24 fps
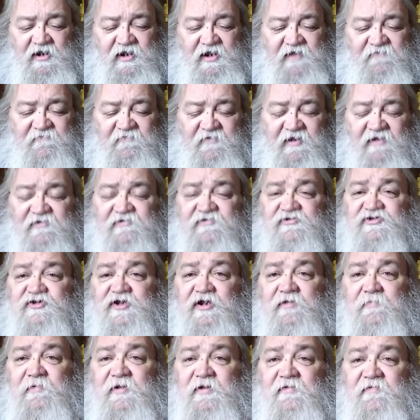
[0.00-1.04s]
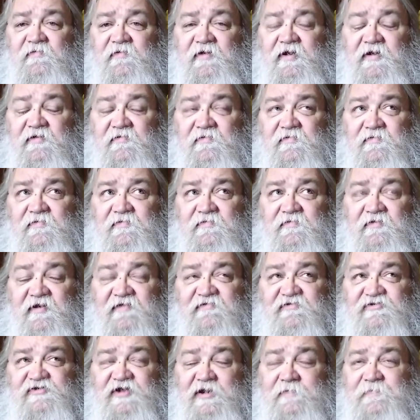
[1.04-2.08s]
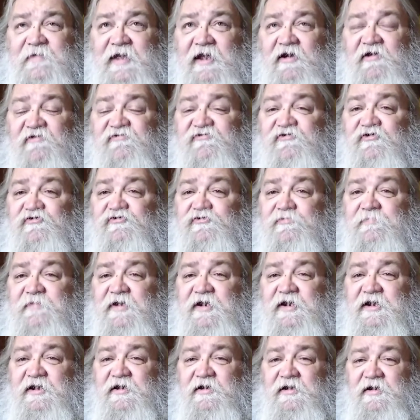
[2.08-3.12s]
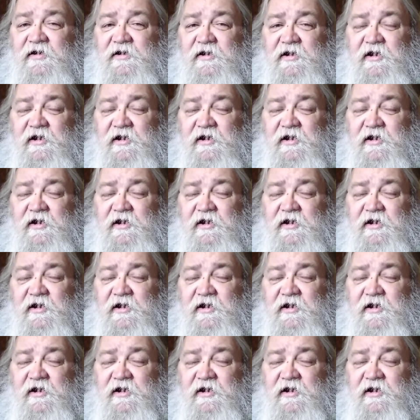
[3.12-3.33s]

If you'd like to share me or like to check me out on social media,